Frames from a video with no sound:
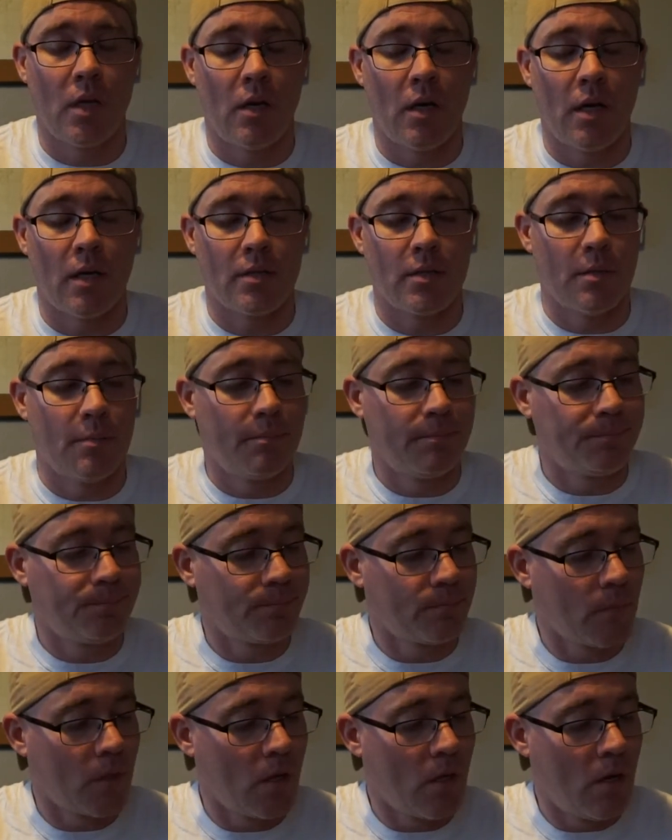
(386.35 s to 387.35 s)
Awesome.
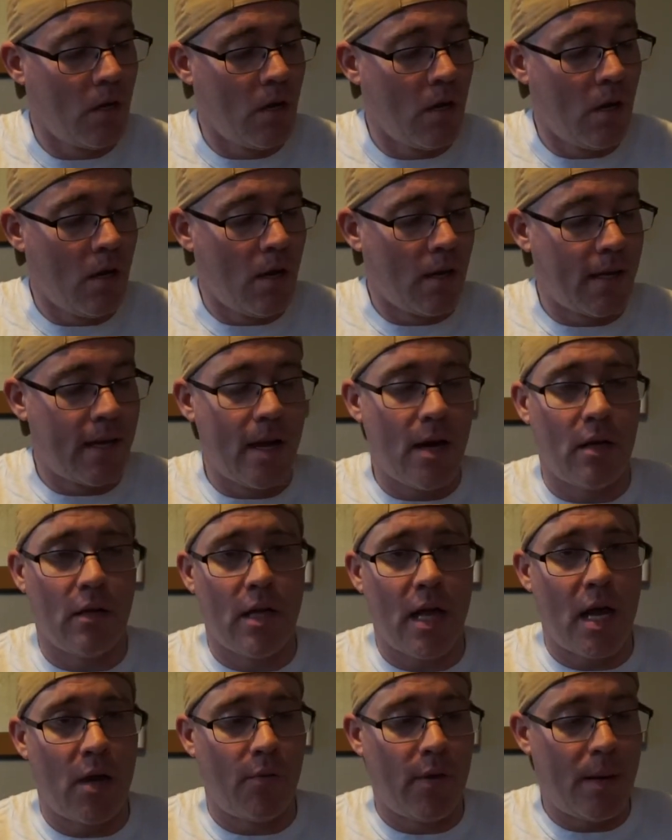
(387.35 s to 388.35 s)

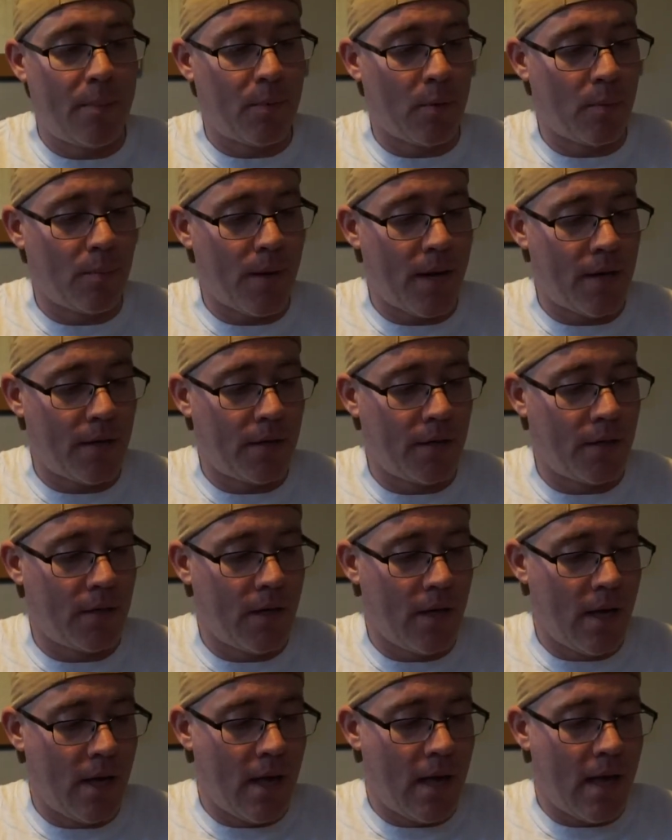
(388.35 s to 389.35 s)
Carolina Reaper
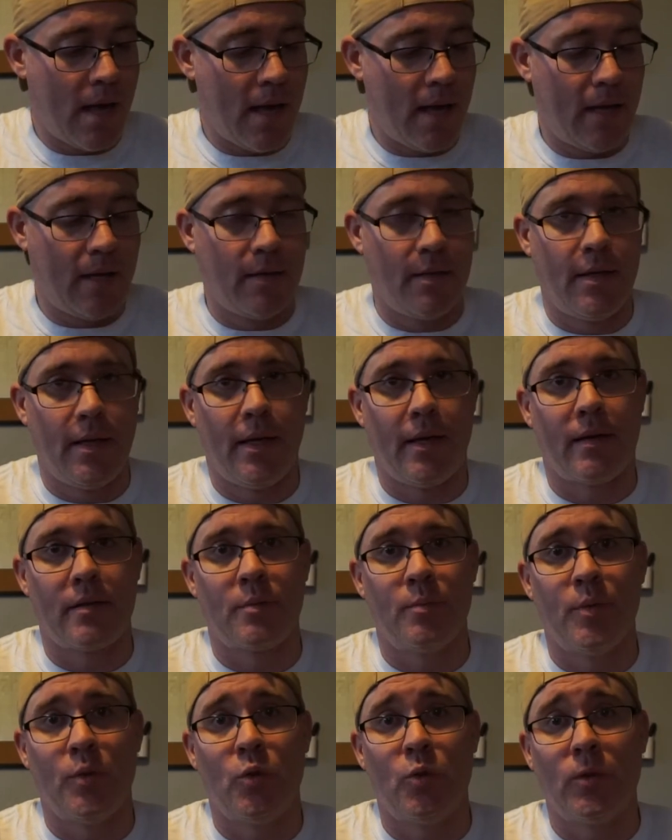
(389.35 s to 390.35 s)
powder and
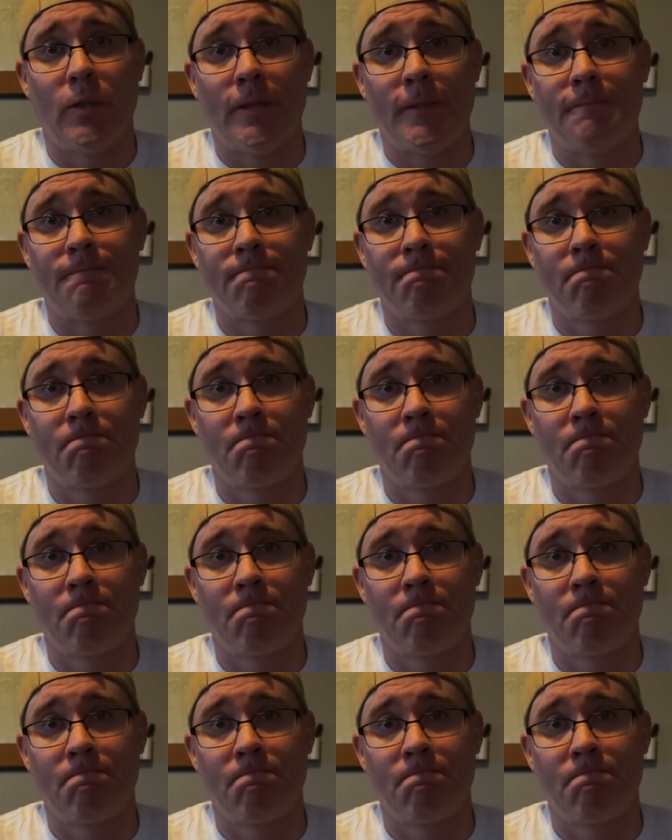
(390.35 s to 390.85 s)
Dex Bugla.